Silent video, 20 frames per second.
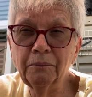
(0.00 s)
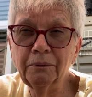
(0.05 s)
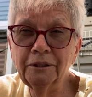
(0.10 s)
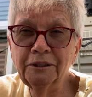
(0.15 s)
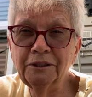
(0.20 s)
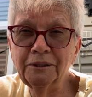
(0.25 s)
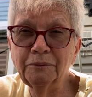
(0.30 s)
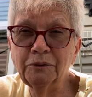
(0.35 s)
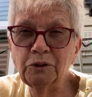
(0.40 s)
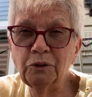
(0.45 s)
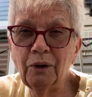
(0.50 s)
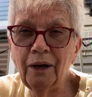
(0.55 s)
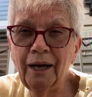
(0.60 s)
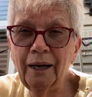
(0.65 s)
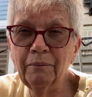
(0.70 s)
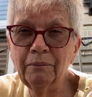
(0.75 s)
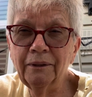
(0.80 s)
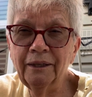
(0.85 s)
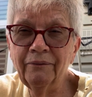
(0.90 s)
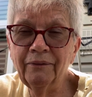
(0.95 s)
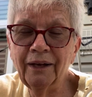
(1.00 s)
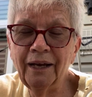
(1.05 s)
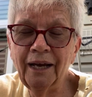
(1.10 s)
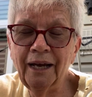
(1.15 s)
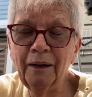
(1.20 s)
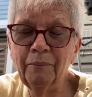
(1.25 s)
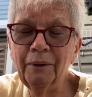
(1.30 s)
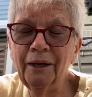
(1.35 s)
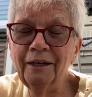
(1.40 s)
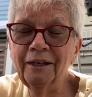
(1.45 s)
please subscribe, leave a
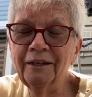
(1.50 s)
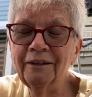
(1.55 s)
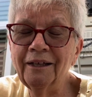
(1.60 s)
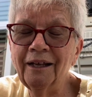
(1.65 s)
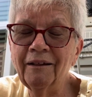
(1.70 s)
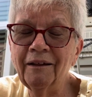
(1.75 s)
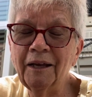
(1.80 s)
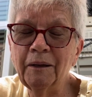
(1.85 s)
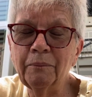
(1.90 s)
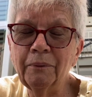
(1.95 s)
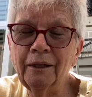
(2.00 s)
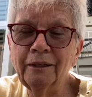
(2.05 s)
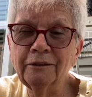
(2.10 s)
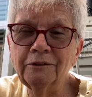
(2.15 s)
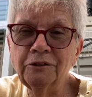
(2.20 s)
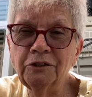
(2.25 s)
comment, hit that like button,